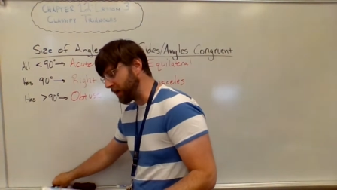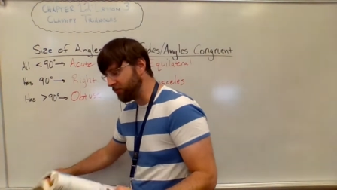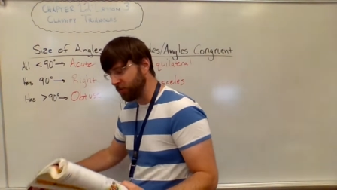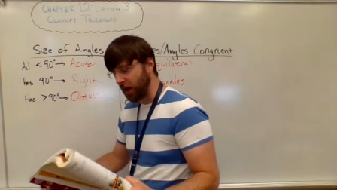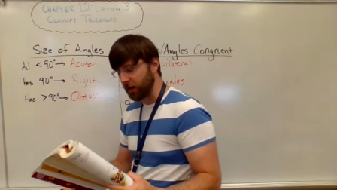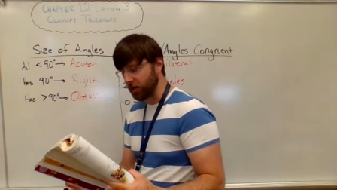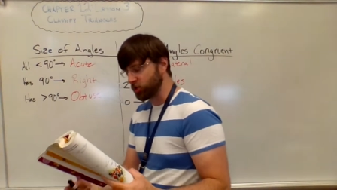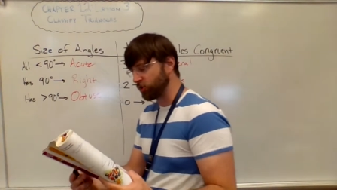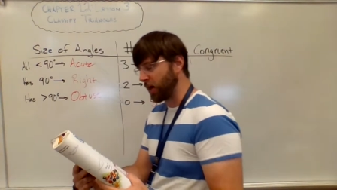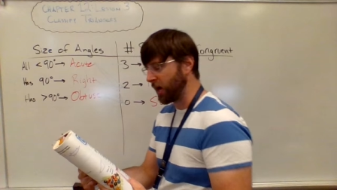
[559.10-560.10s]
they've got a
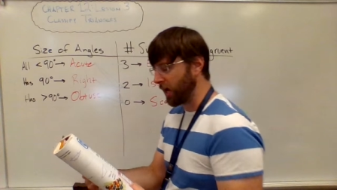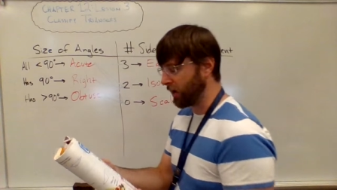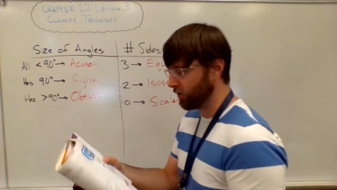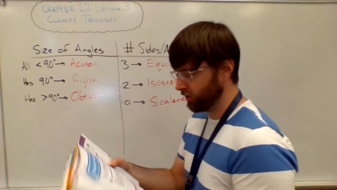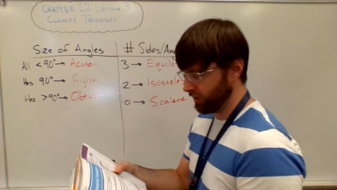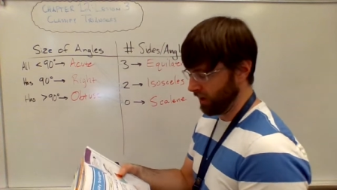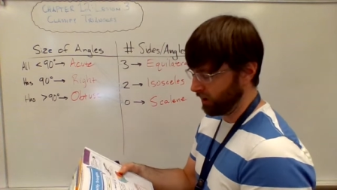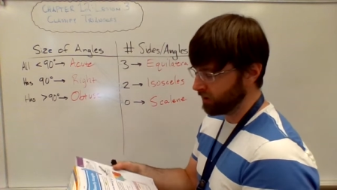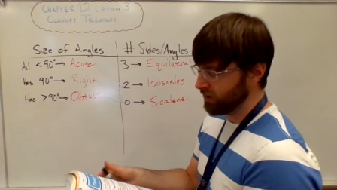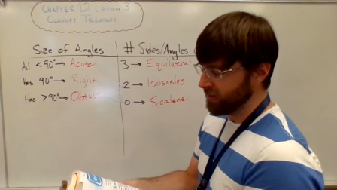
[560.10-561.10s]
triangle
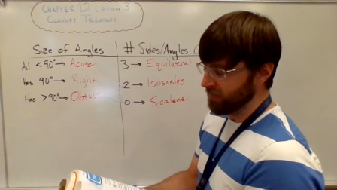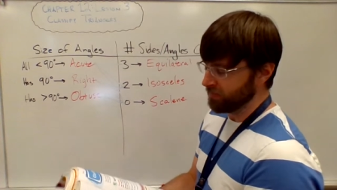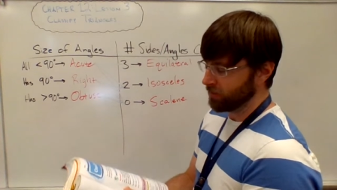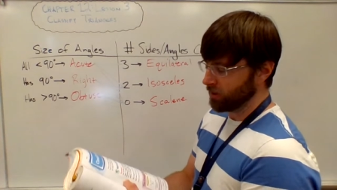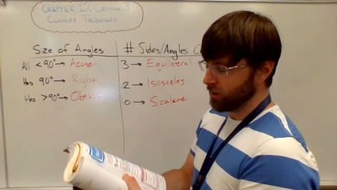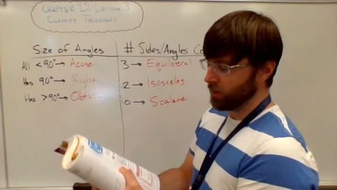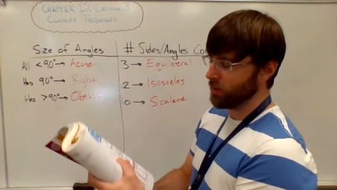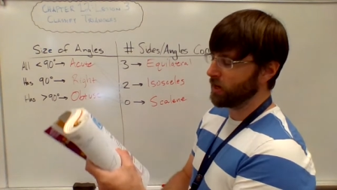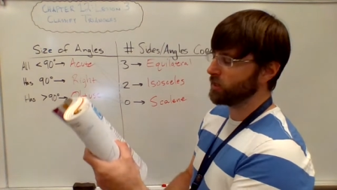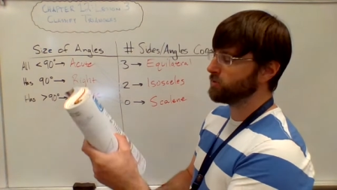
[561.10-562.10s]
there
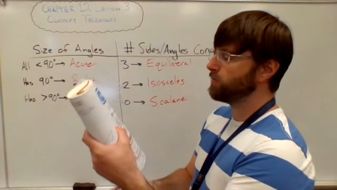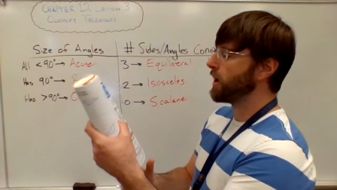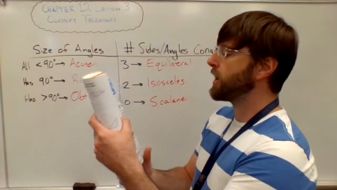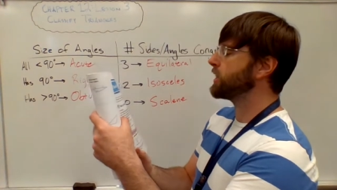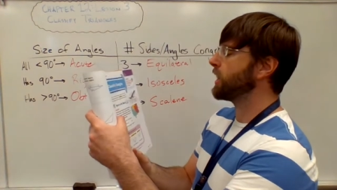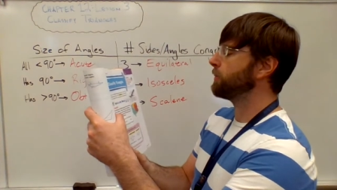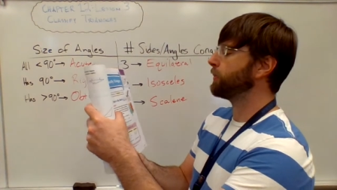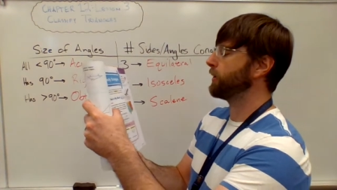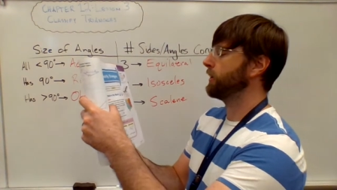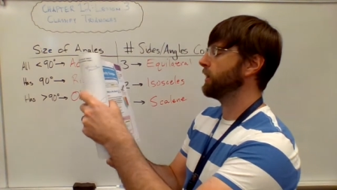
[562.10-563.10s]
that is made
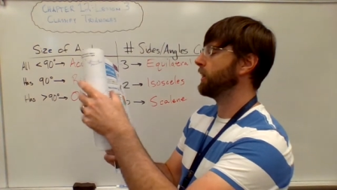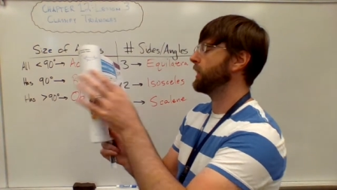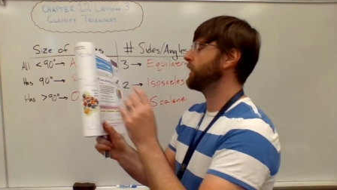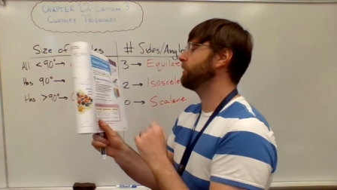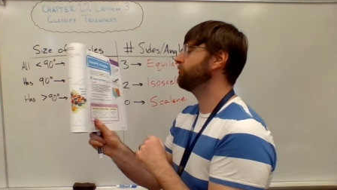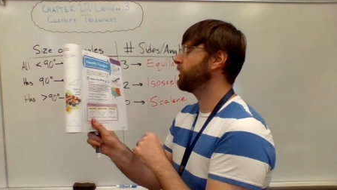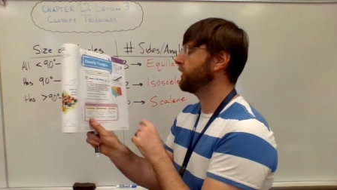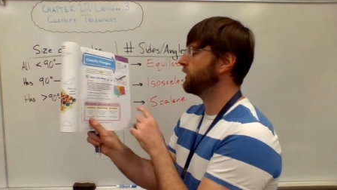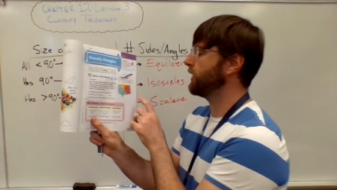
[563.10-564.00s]
up of